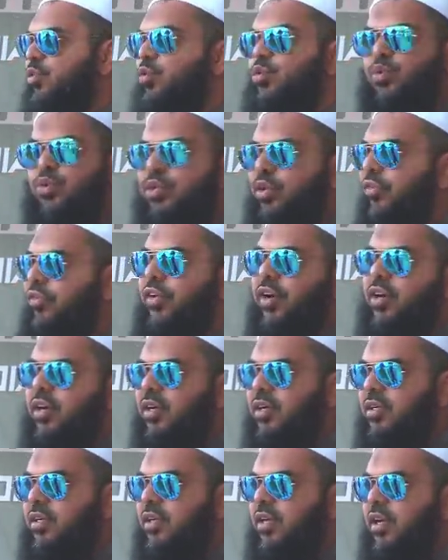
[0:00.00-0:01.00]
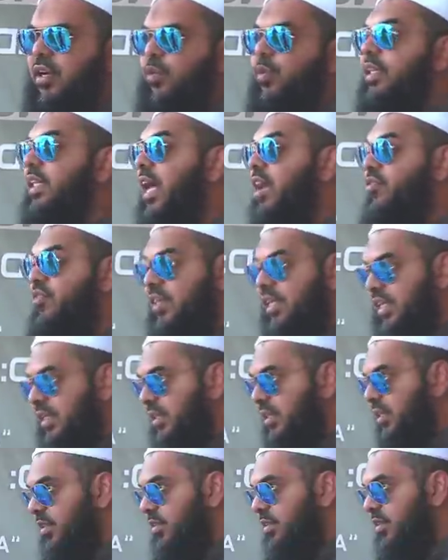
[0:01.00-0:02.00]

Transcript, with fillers: you through the fiqh with evidence.